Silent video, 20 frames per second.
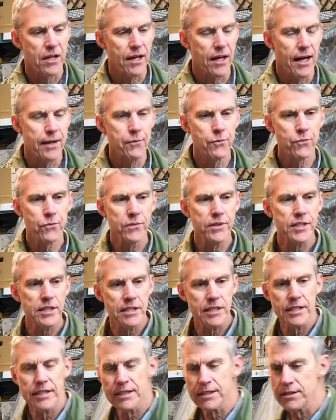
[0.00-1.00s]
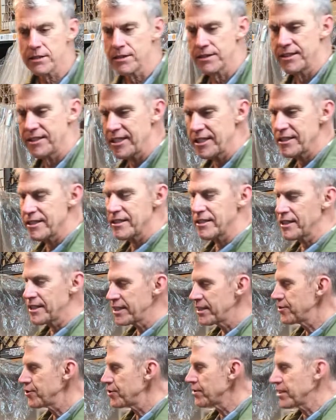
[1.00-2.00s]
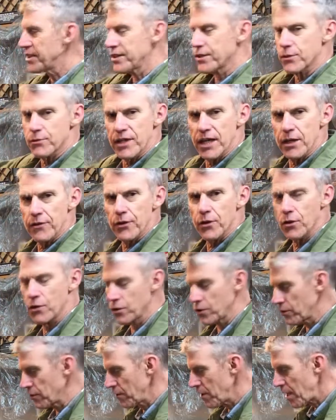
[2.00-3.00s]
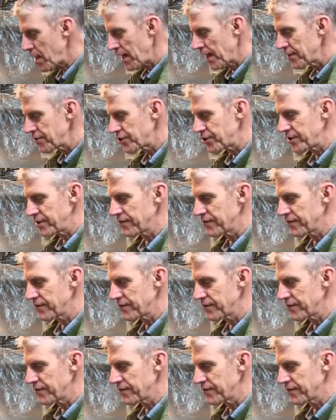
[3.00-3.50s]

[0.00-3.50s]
I really didn't need to get around the whole garage.